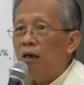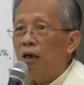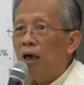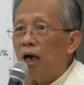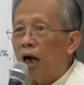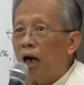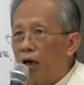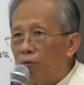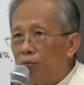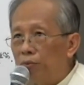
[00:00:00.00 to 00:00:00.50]

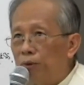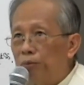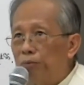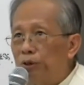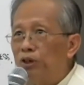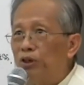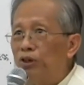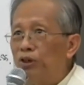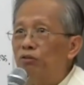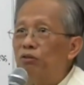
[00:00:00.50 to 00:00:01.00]
How
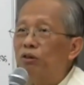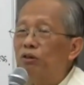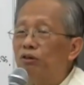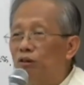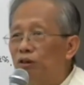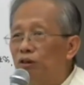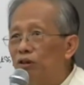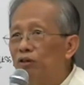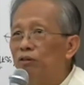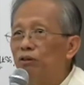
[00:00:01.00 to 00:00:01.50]
people shoot
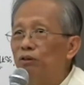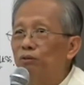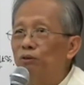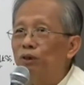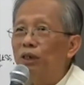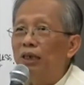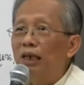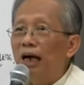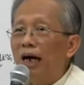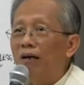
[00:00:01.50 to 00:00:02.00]
you also you
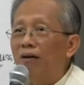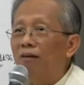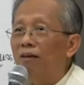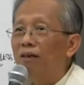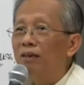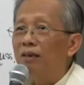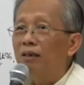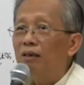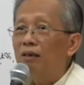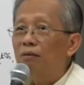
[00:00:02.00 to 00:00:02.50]
won't die
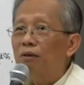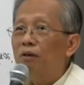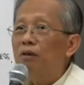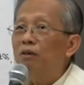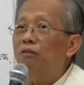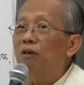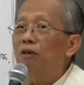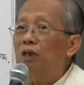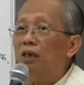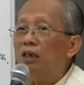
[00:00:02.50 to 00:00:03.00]
on. Well,
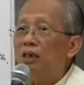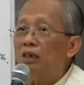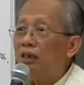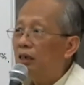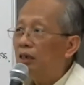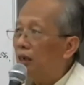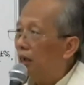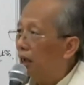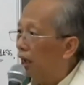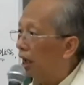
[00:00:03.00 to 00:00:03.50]
you got
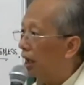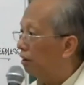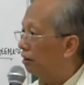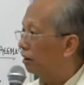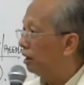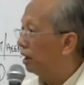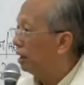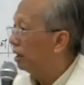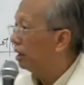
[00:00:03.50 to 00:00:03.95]
eternal life.